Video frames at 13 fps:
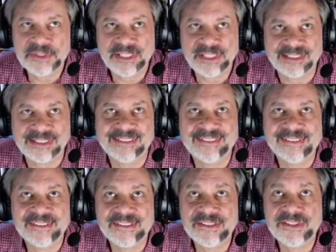like
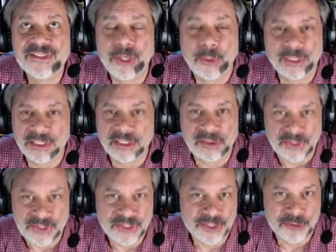so
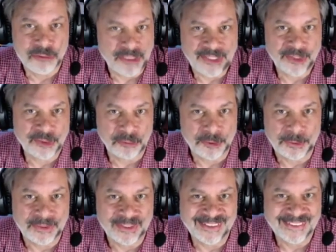hilarious just reading
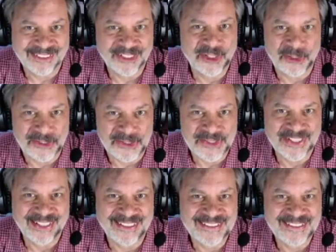through the cards.
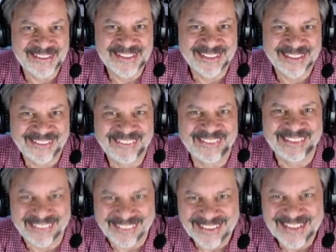It's like, oh
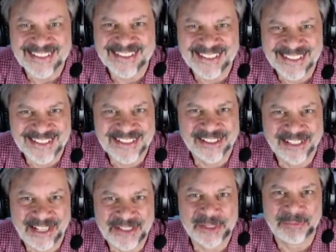yeah, this is
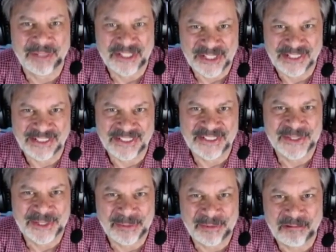classic Munchkin. This is
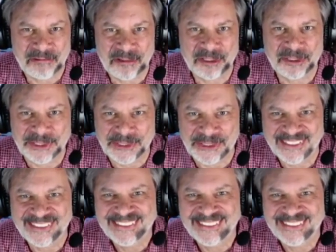going to be really good.